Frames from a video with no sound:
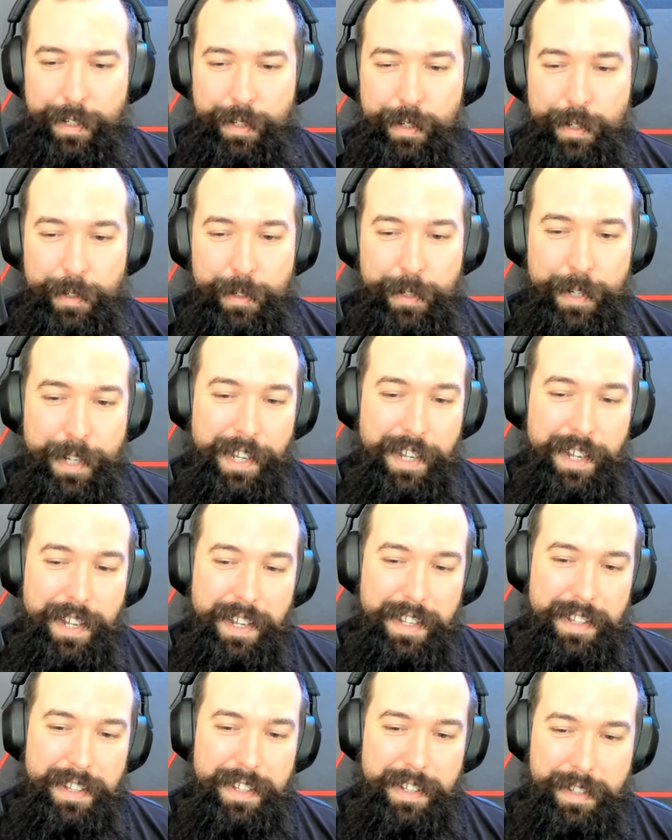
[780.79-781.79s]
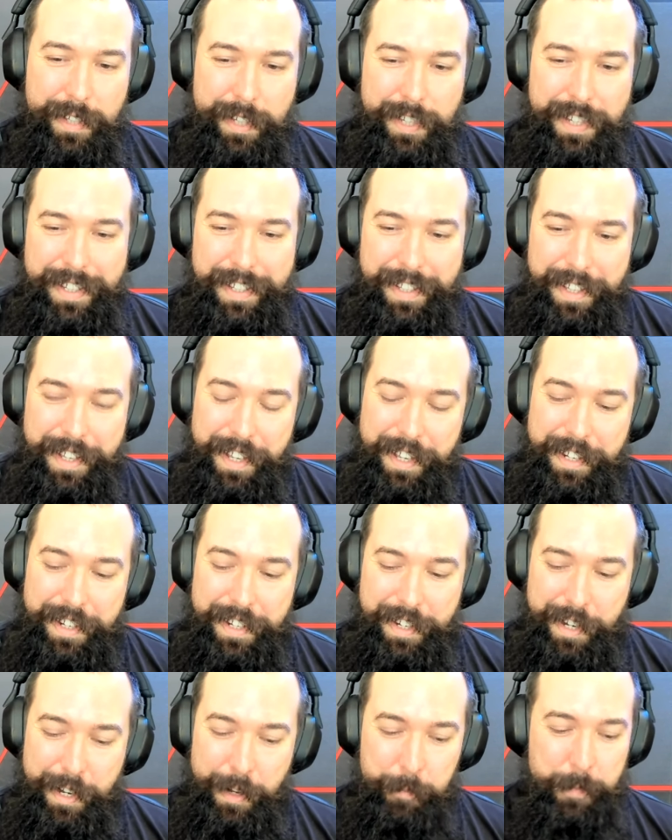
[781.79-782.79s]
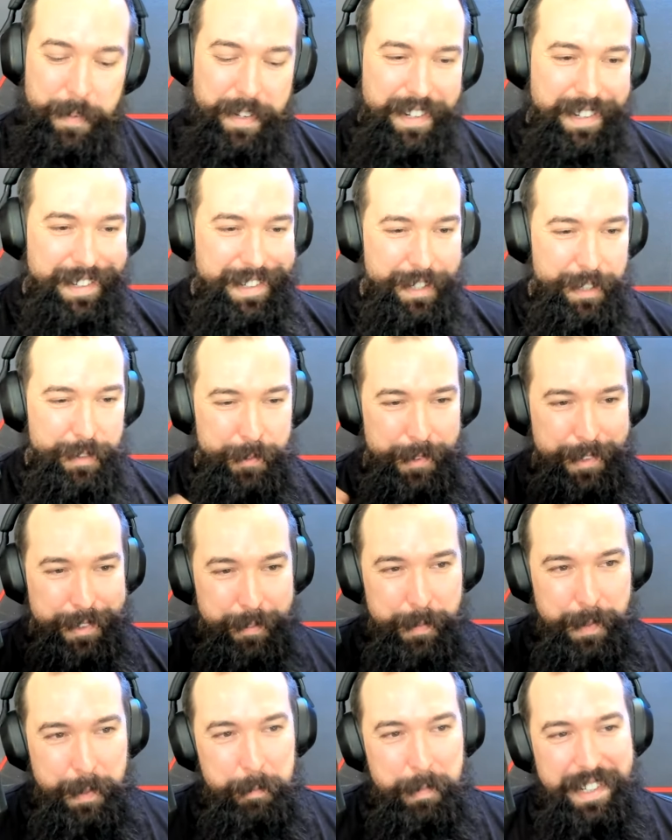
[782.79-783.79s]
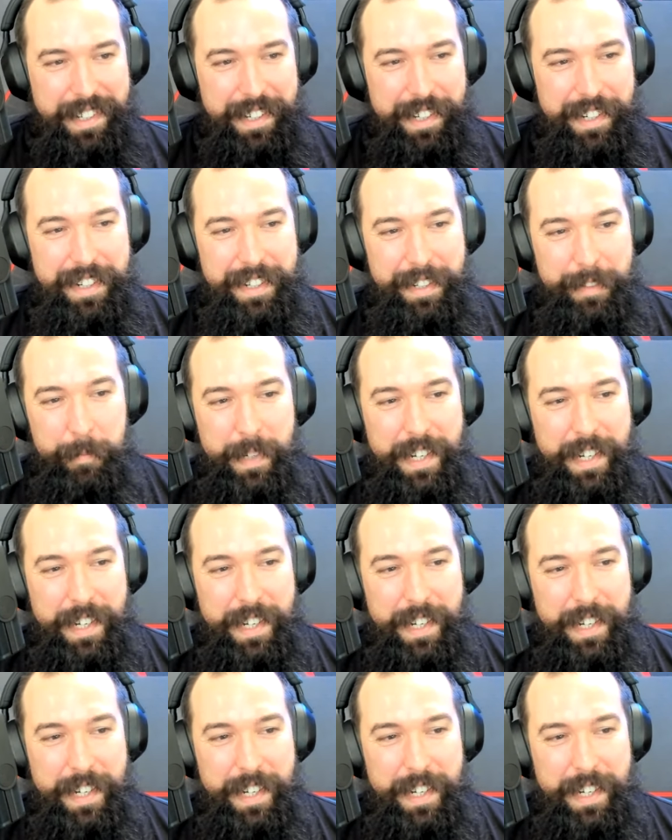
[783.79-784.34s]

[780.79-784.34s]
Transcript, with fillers: you know, that the company that would have been bigger than